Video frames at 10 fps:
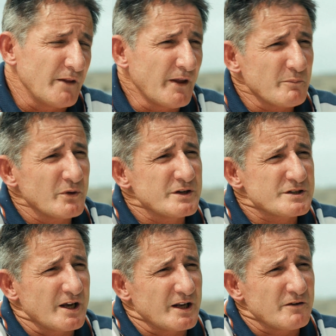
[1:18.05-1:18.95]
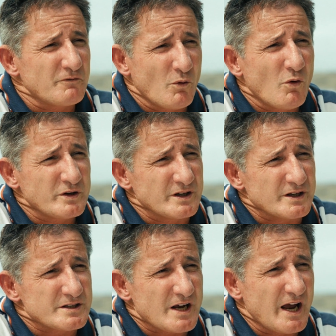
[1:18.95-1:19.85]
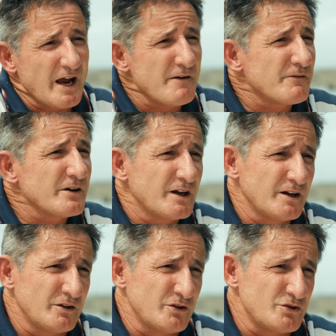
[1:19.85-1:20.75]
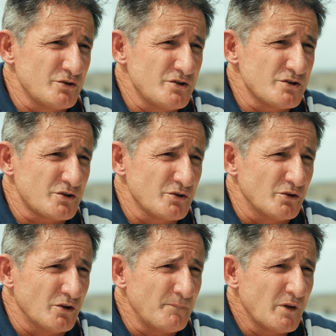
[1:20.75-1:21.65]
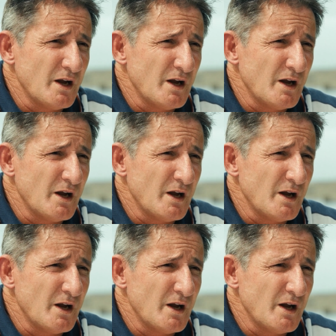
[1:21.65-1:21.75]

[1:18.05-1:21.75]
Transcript: And that means that in 4 years, every kid in the junior school